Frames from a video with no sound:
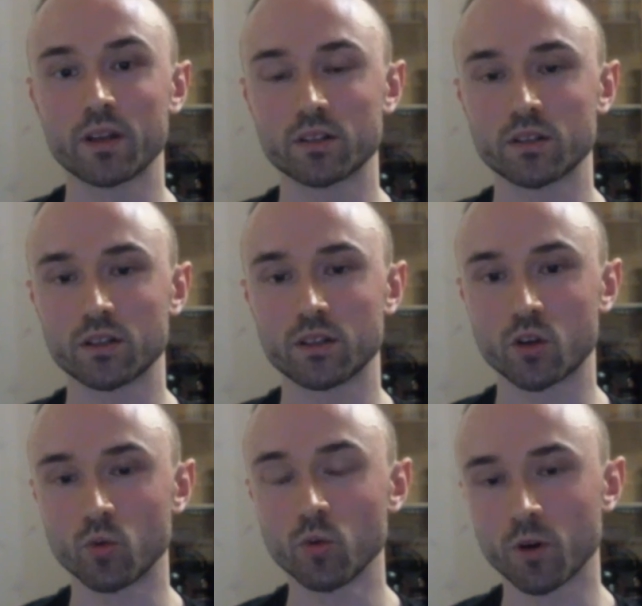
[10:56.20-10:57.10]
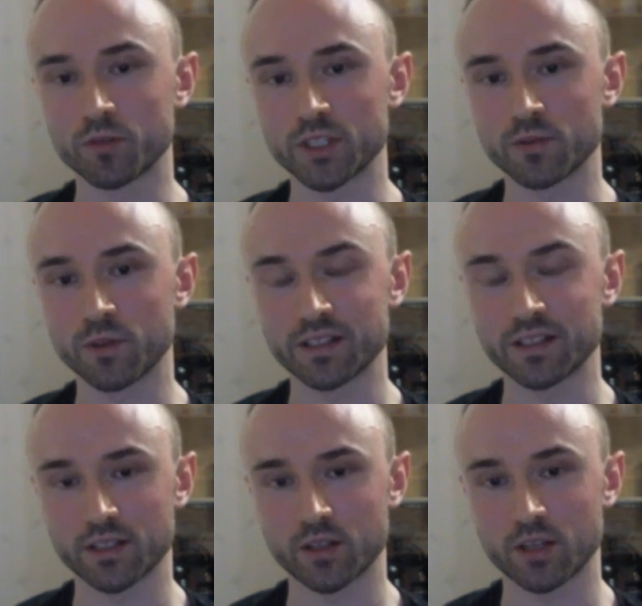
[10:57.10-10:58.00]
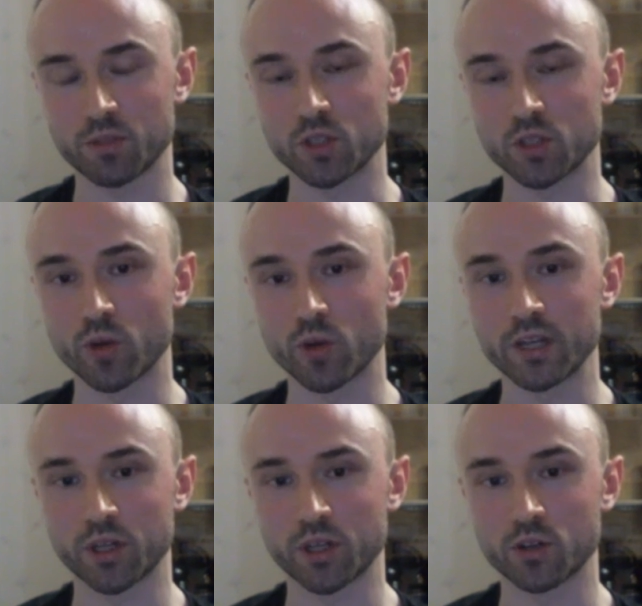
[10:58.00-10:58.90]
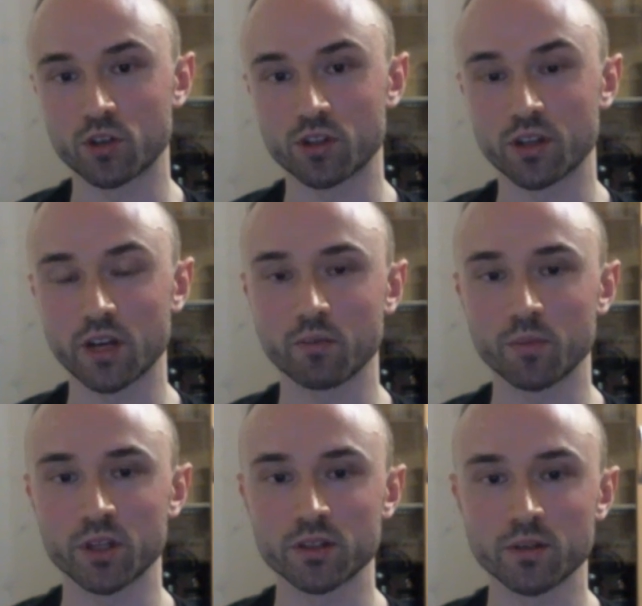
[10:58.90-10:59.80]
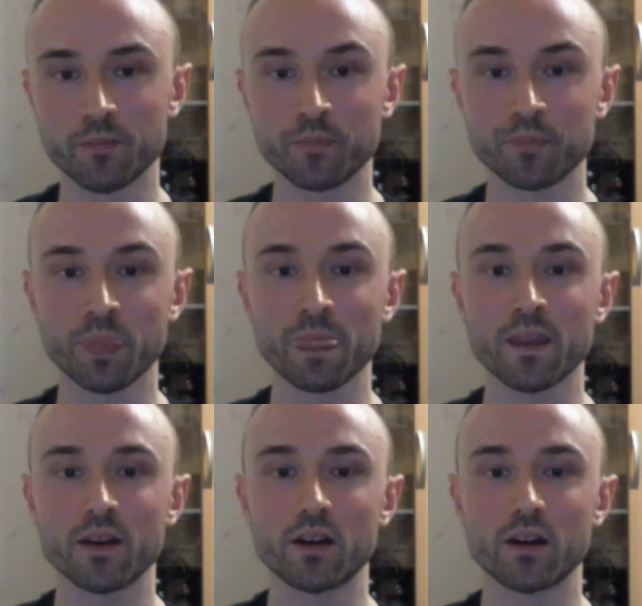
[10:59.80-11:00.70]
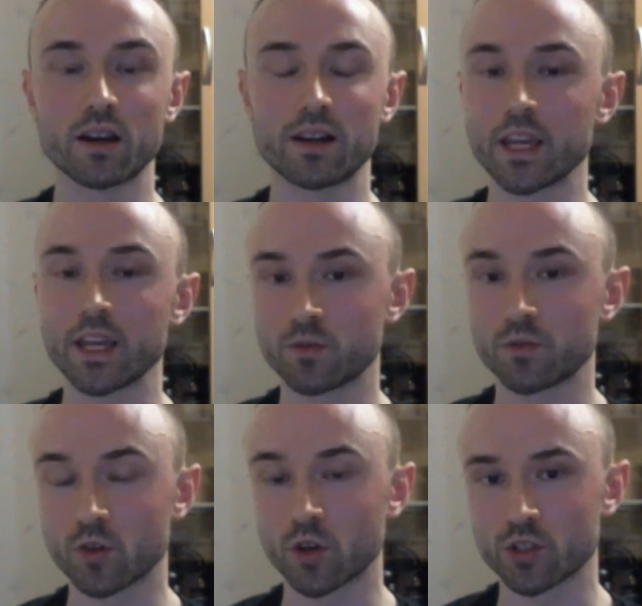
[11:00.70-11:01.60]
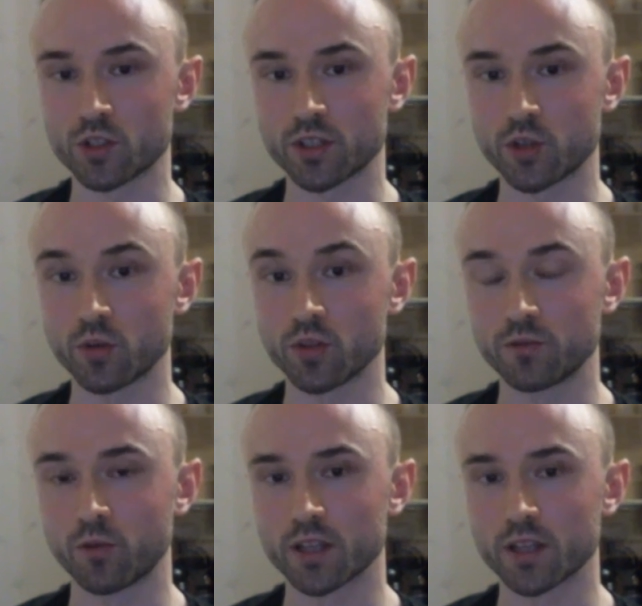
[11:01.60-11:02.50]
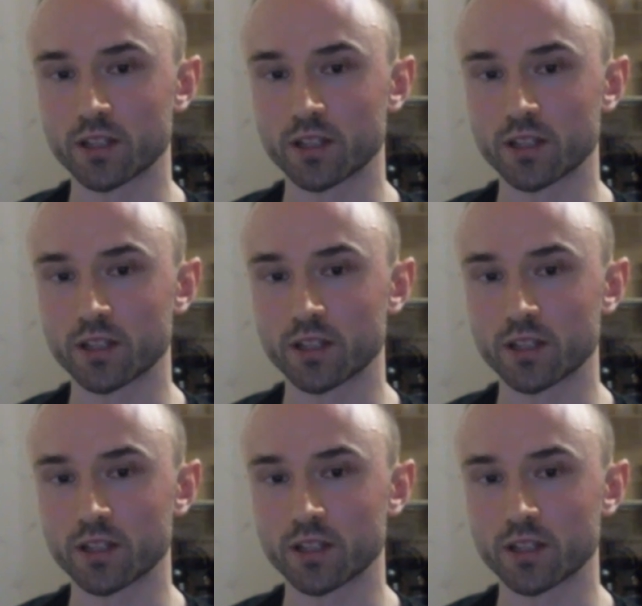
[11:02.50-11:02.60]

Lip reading: when a group of these fighters that had been trained by the Georgian government clashed with Georgian security